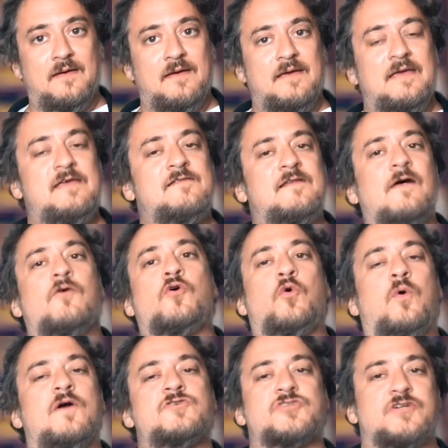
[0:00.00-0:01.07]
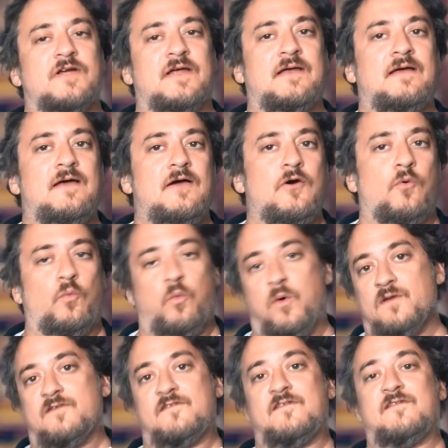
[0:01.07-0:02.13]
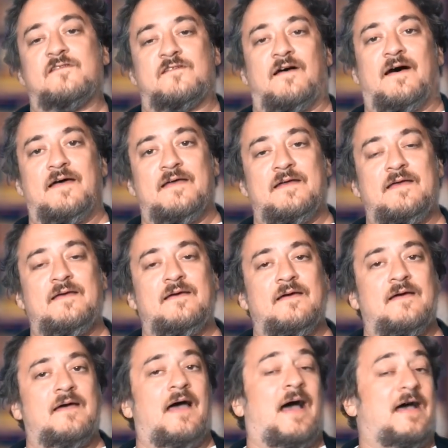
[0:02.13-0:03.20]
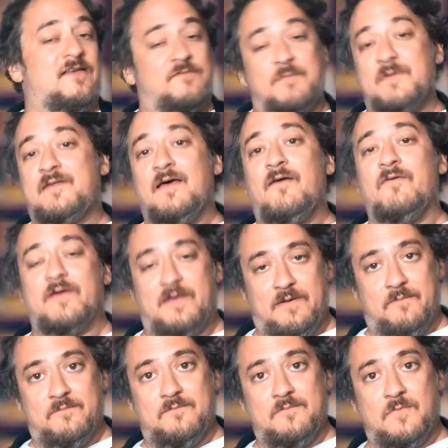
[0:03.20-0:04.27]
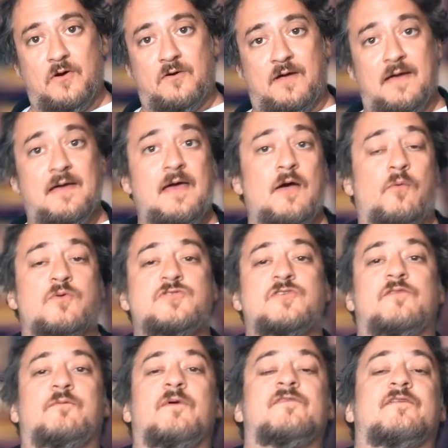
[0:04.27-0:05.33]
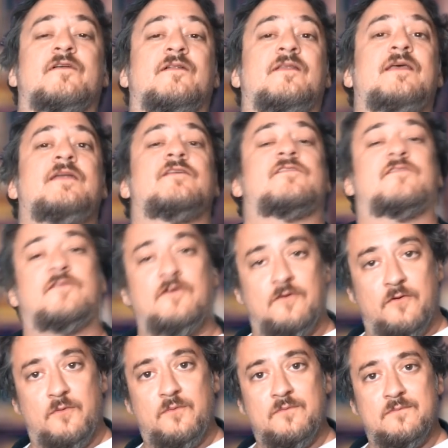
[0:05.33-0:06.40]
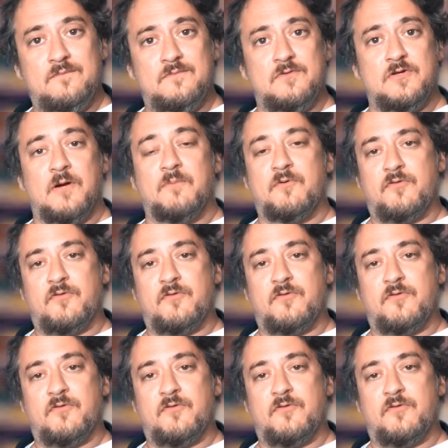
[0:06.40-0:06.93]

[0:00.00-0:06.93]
he's now questioning what society has been telling him, okay? Which is what's going to lead us to number